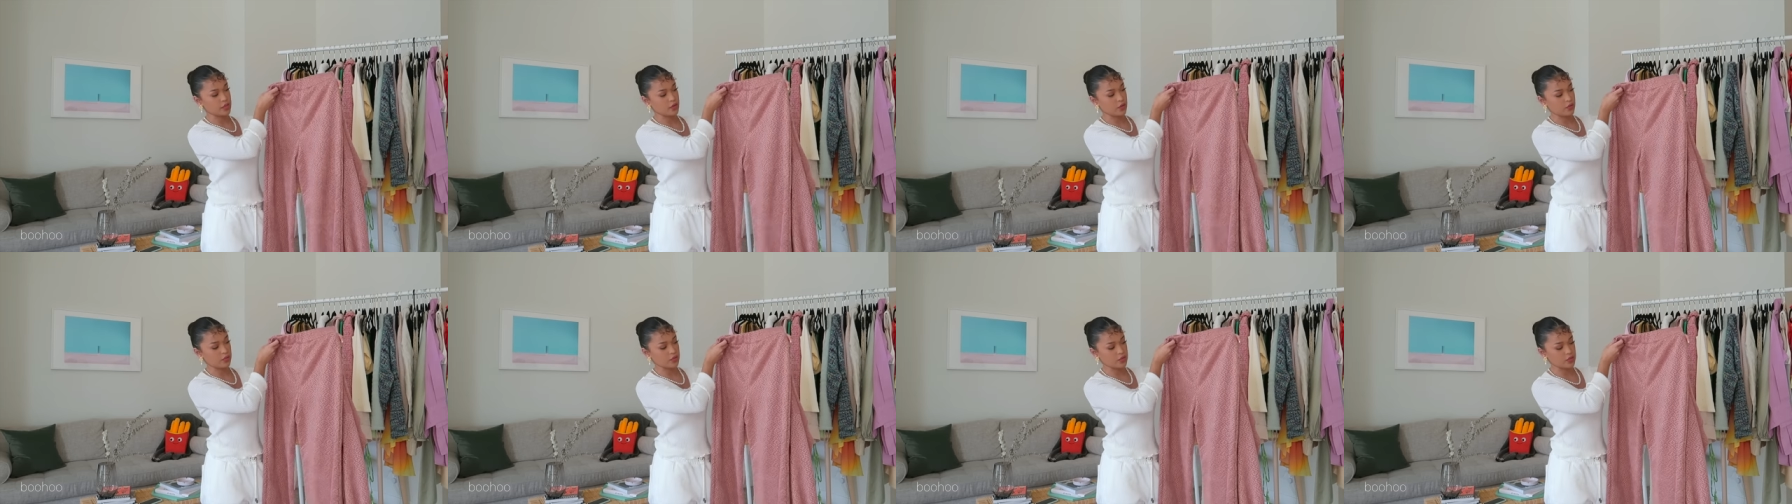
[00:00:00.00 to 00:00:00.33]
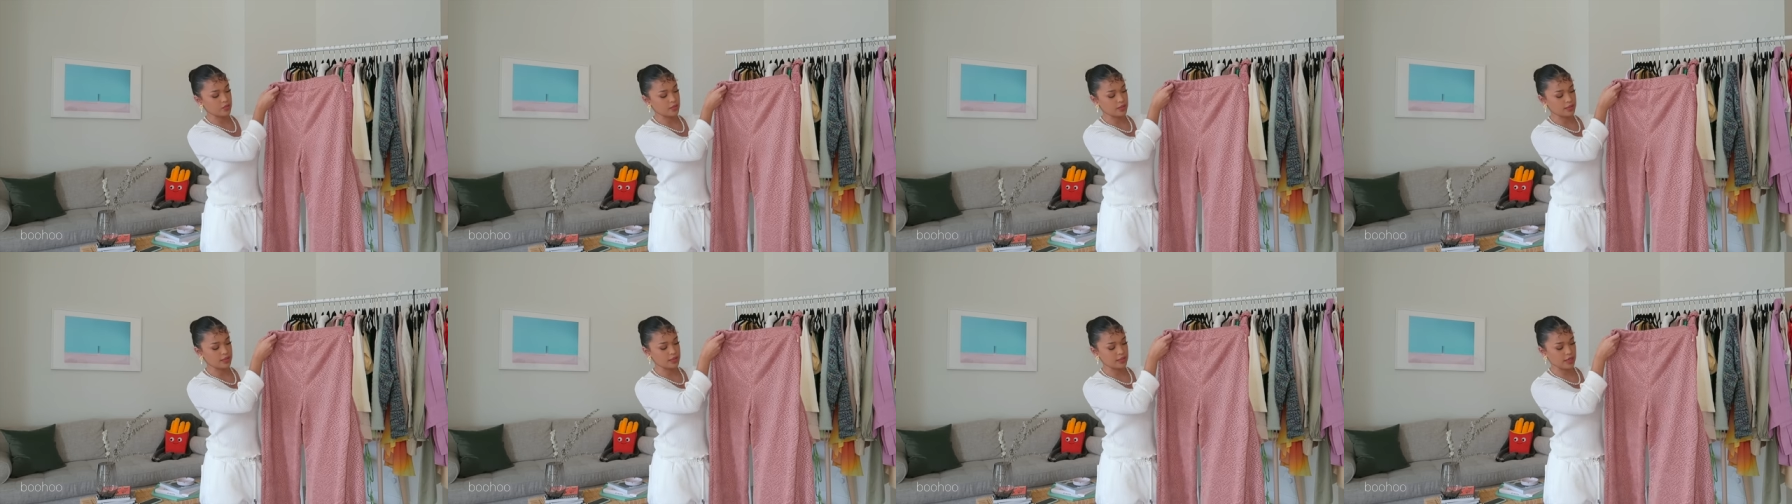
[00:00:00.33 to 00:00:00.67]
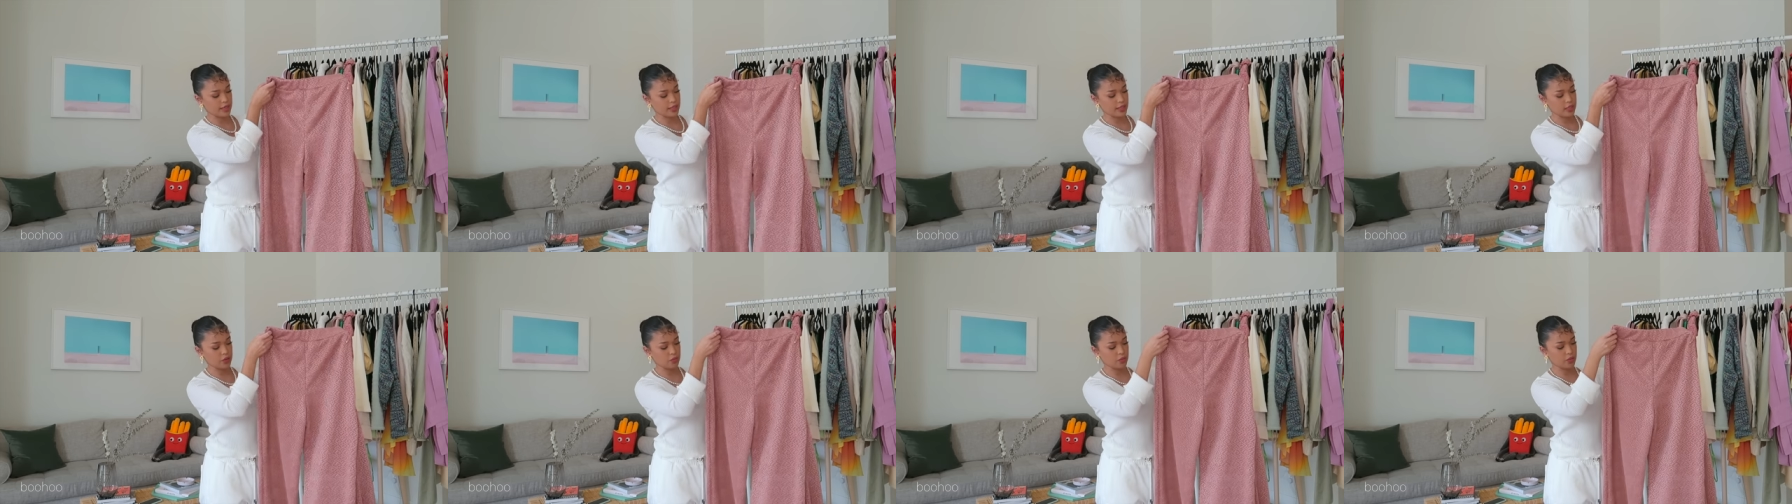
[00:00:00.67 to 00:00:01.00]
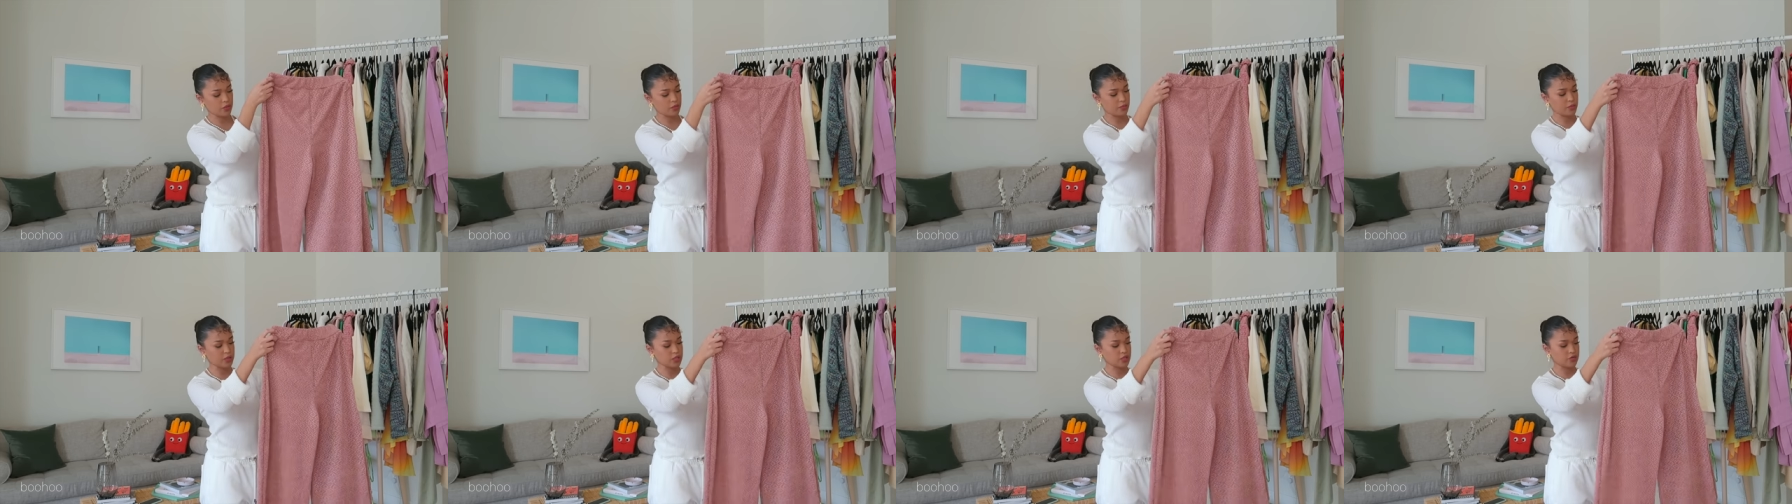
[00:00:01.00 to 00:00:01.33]
going to be styling
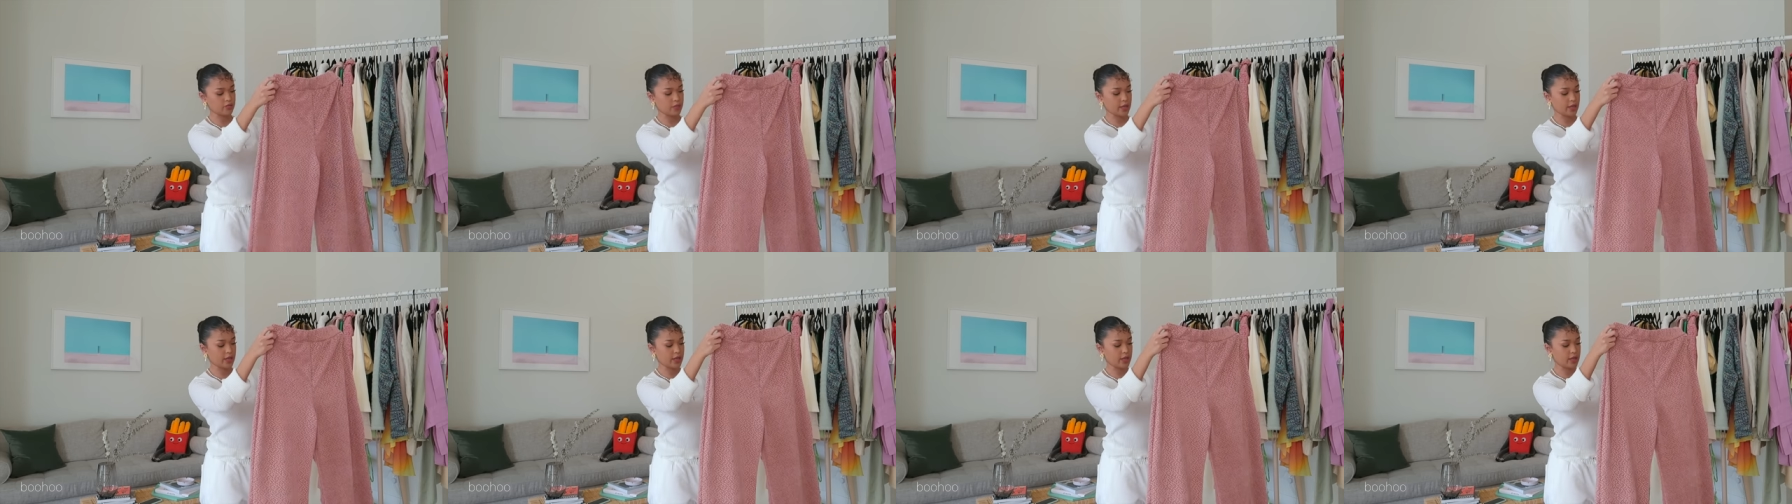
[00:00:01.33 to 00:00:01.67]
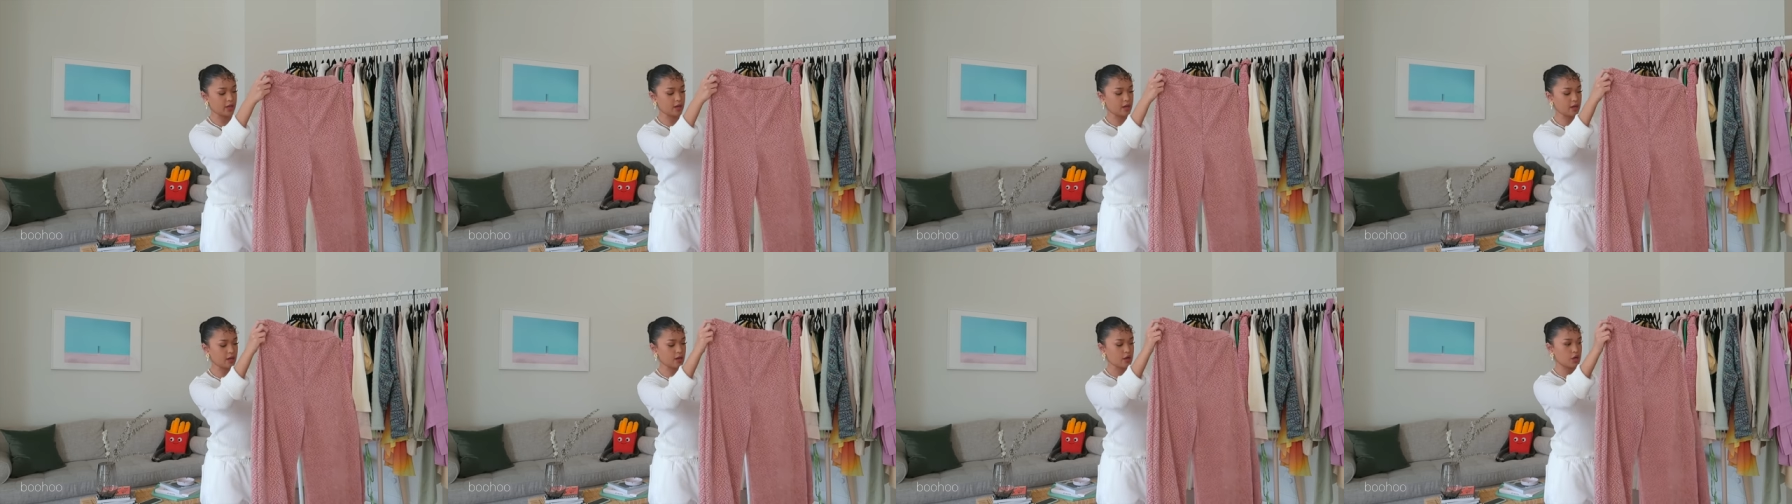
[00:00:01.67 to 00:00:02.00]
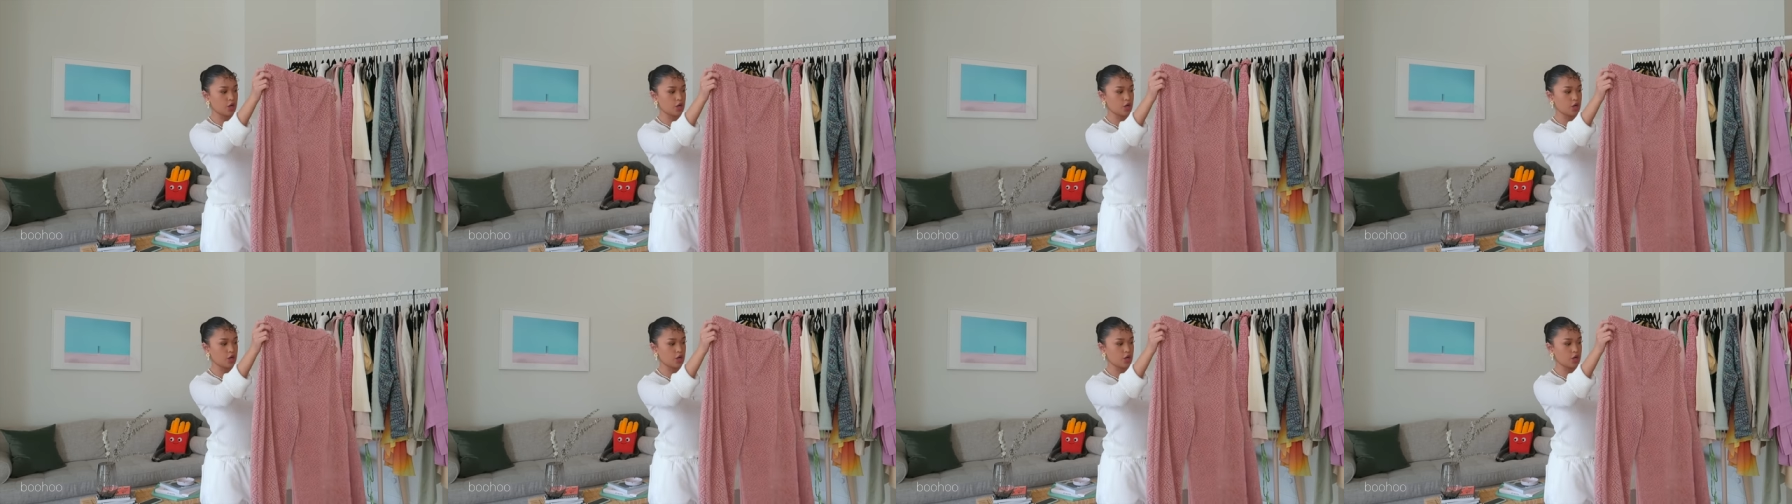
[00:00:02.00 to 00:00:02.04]
with a bunch of my